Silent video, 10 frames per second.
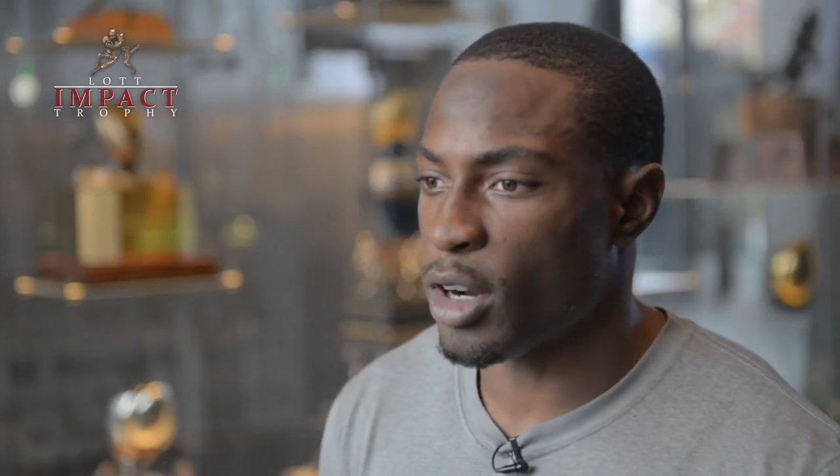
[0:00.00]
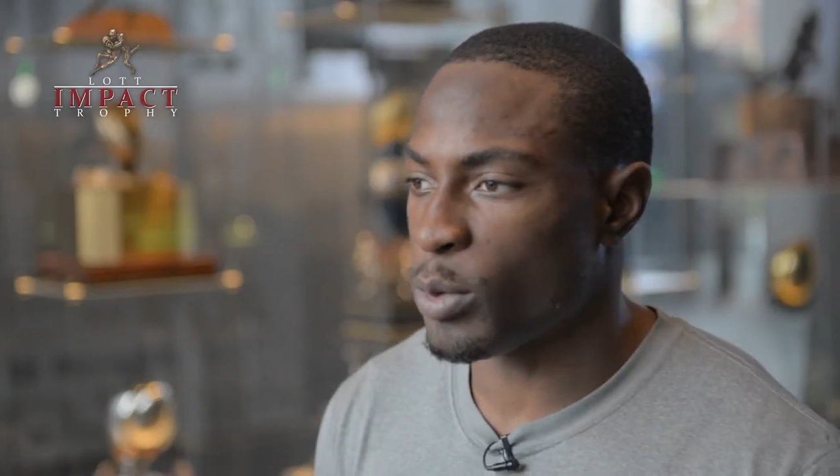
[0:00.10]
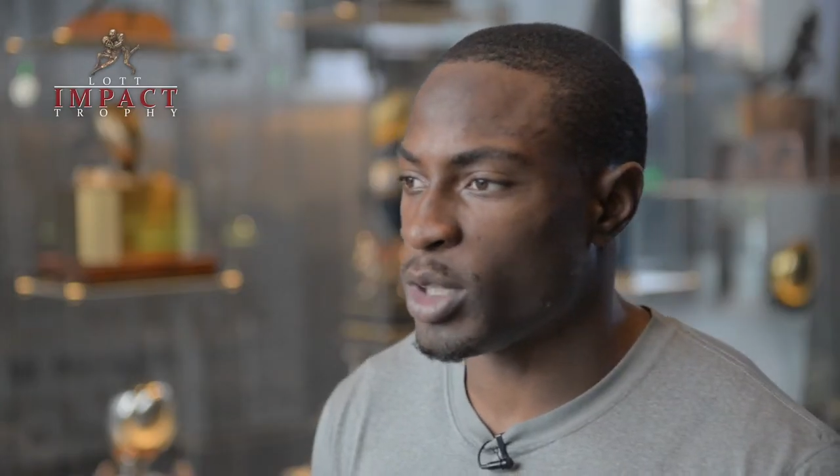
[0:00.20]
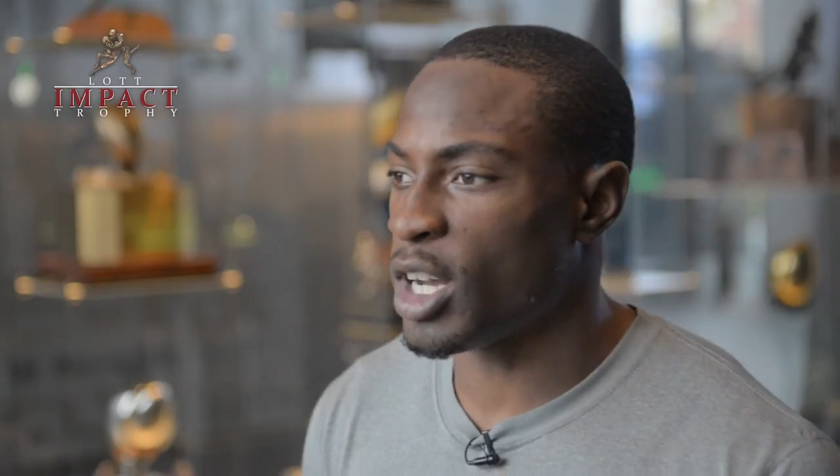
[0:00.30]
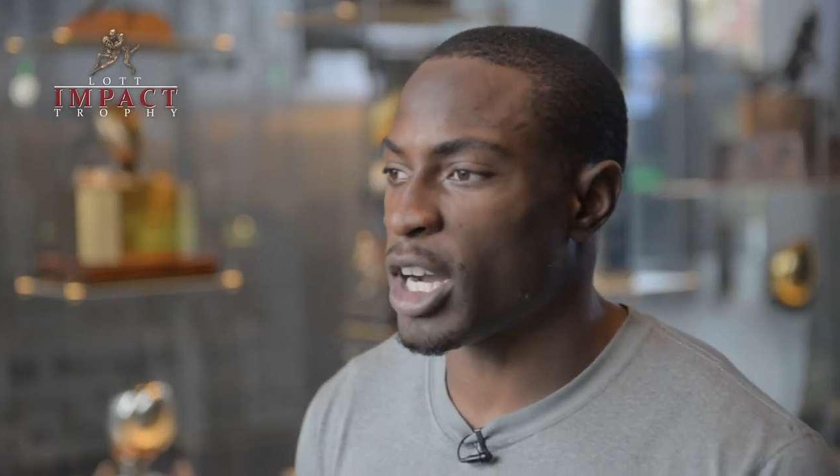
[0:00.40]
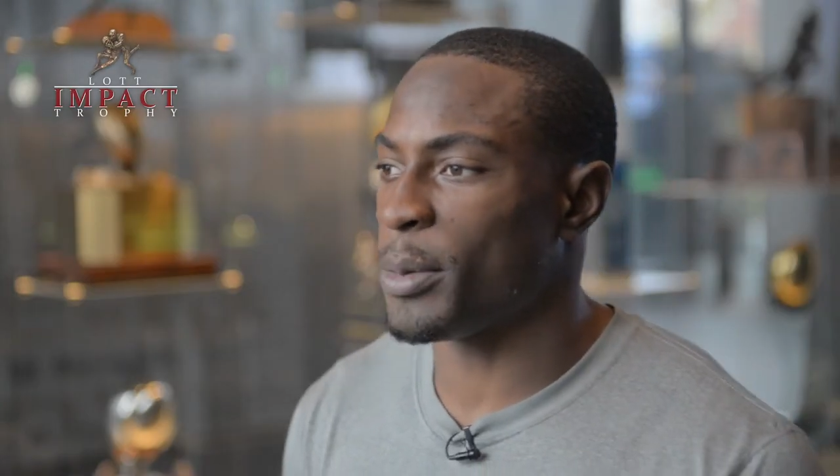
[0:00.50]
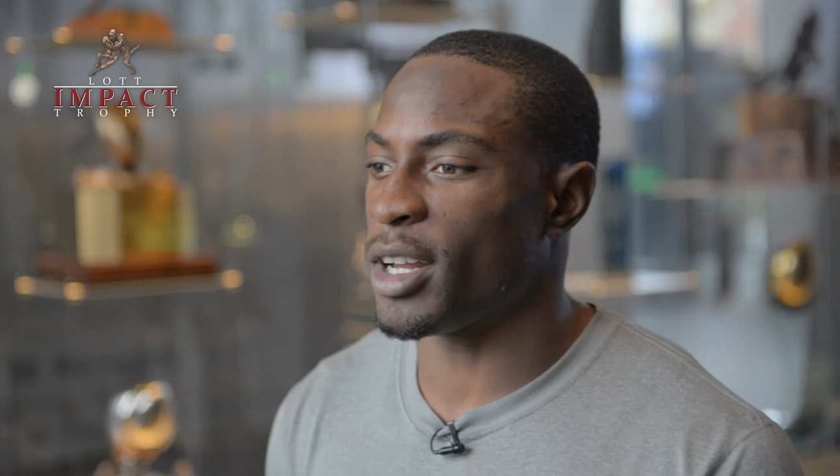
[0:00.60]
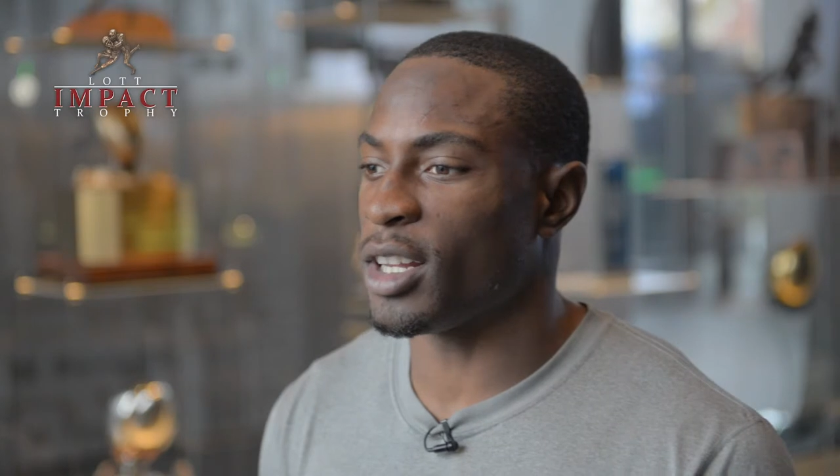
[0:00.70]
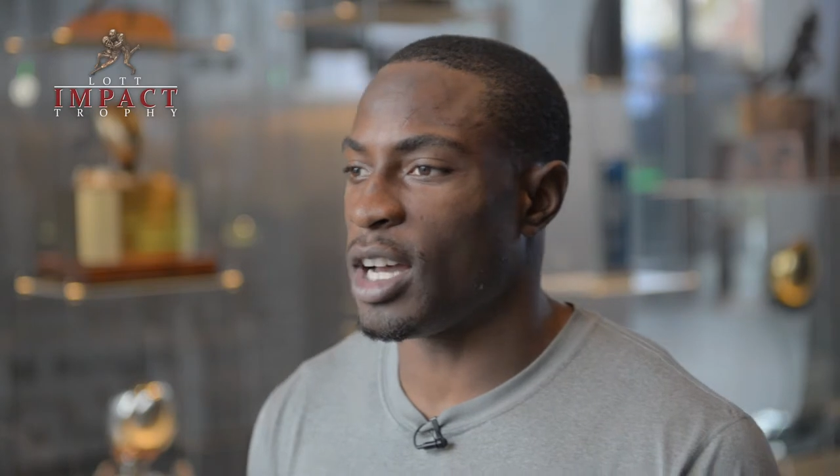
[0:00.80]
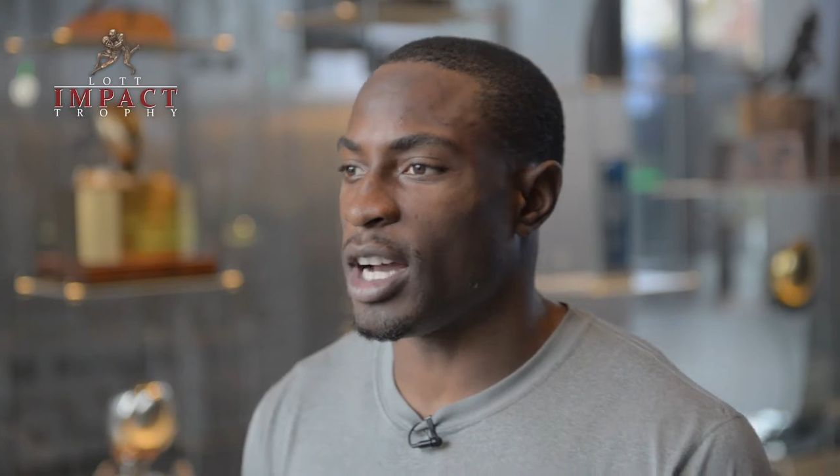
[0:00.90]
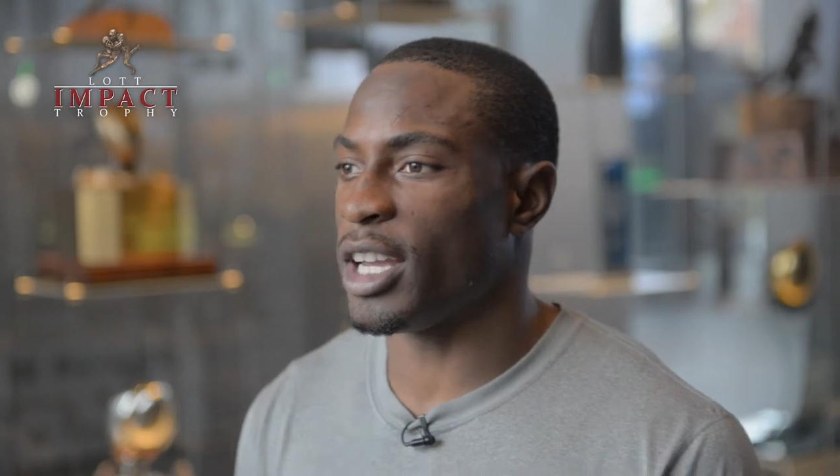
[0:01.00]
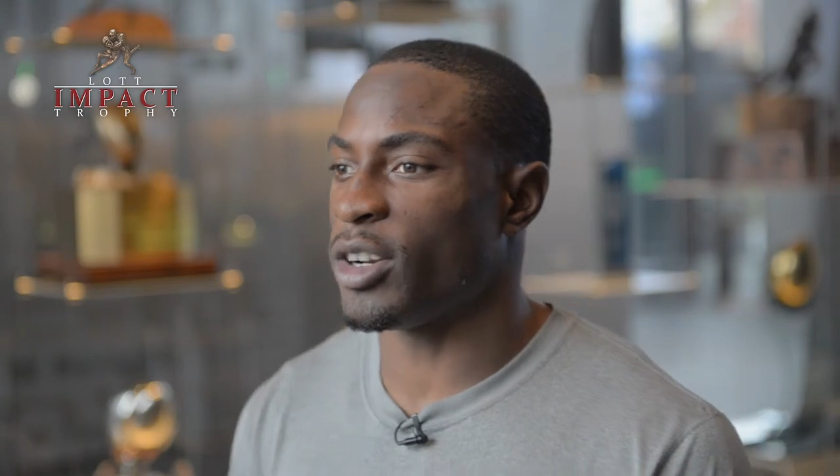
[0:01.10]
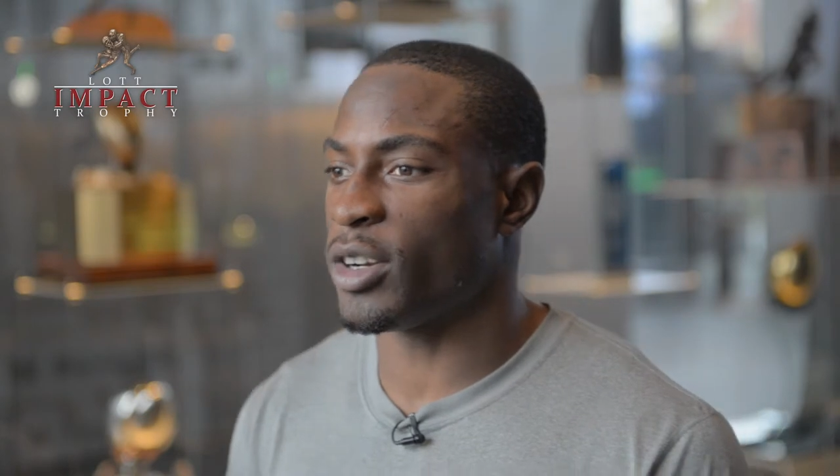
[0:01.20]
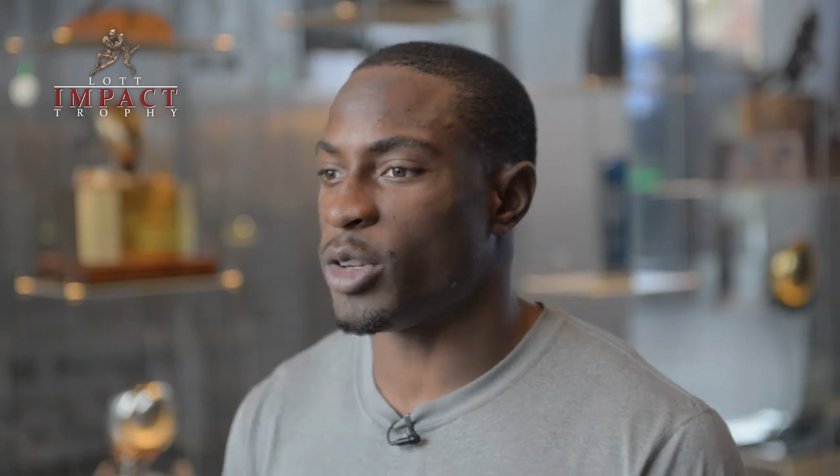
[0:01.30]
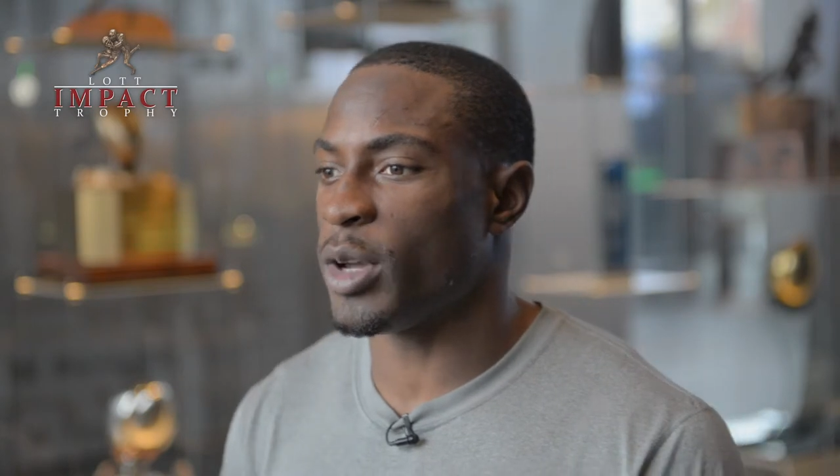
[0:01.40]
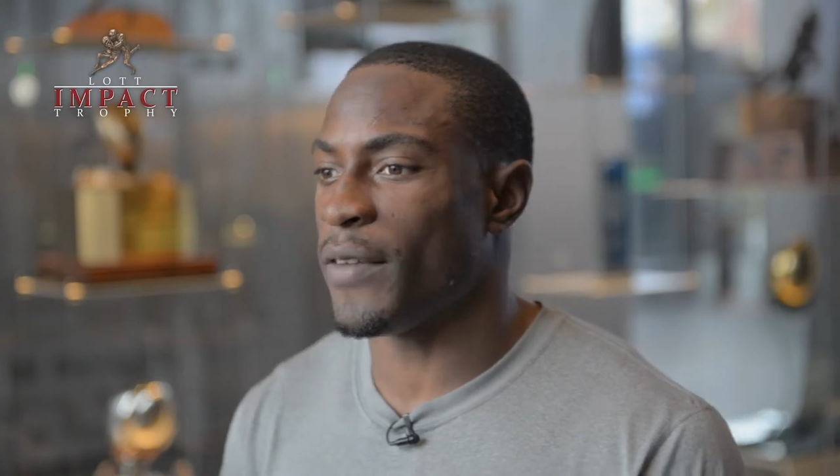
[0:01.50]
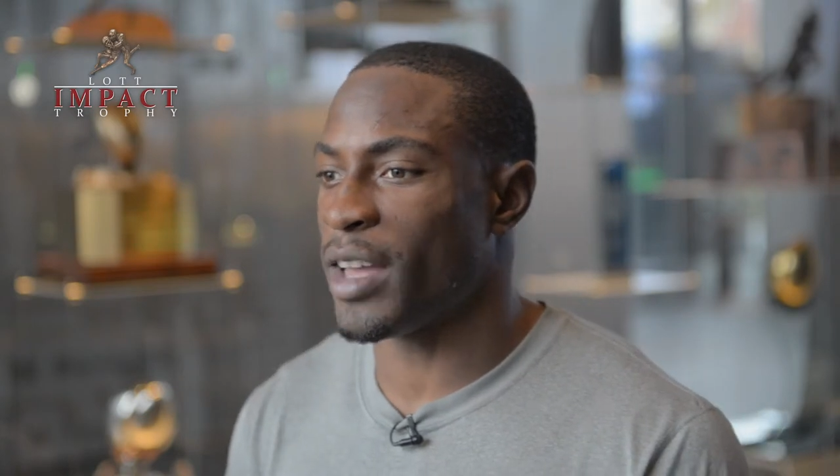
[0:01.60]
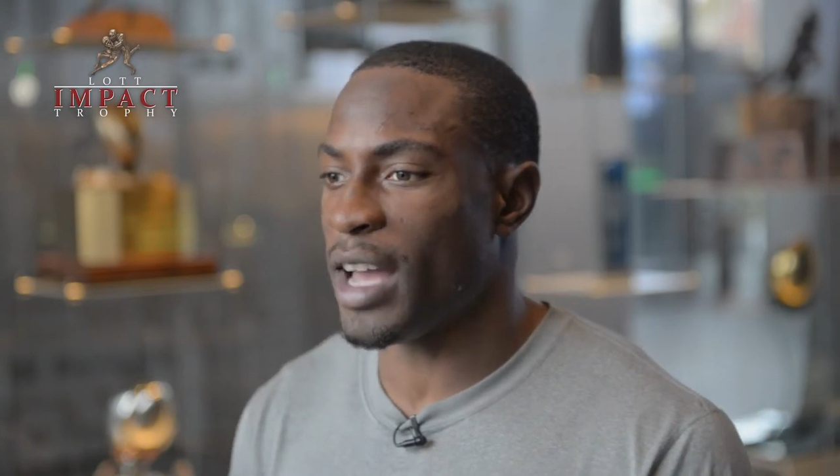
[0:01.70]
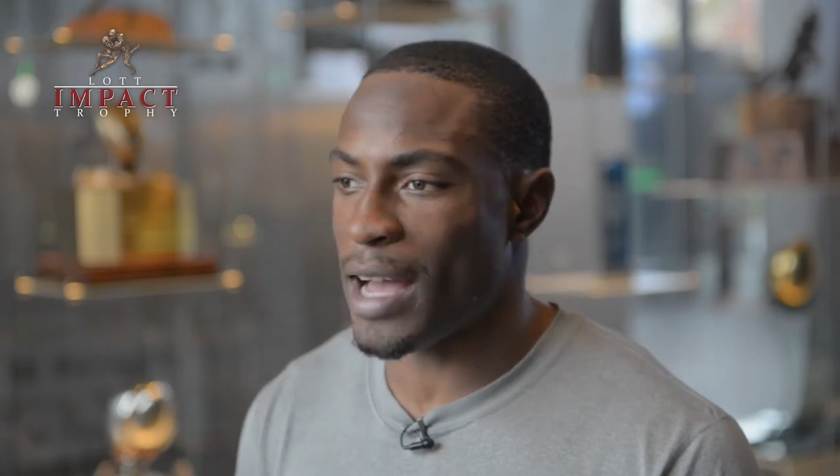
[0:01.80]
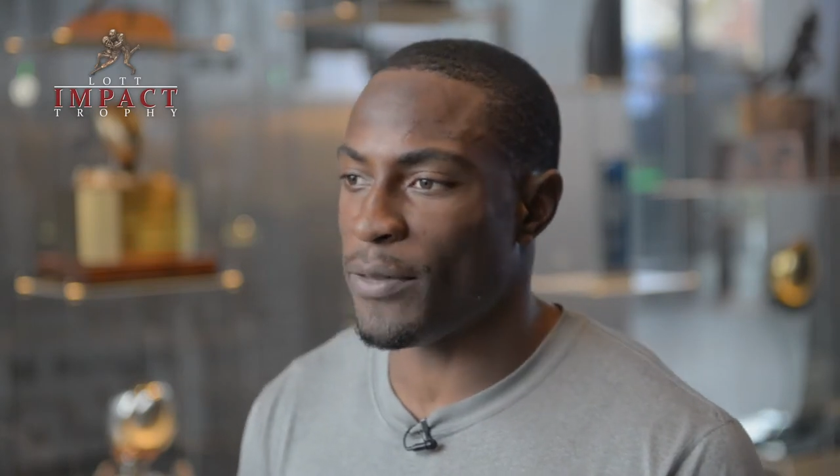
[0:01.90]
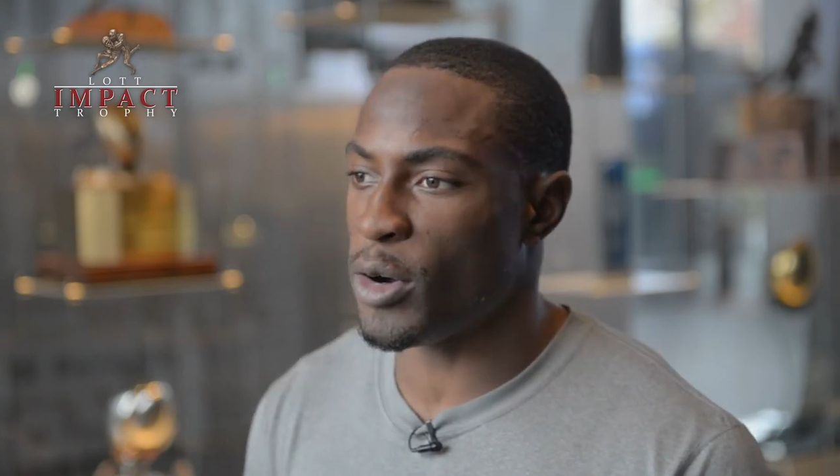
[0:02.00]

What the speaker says: we talk about it a lot here, you have to have